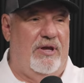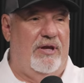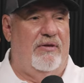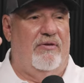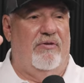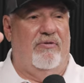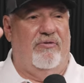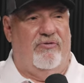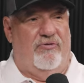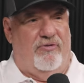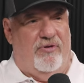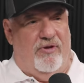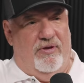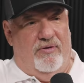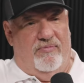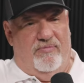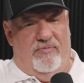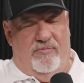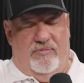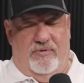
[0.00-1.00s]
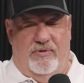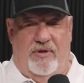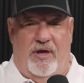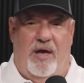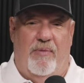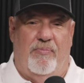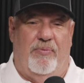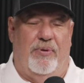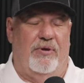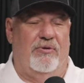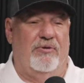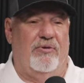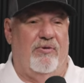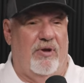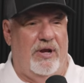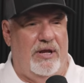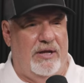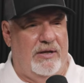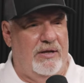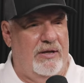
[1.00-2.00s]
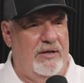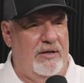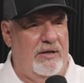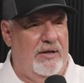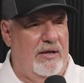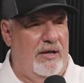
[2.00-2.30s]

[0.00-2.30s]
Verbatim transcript: Hills to the uphill green.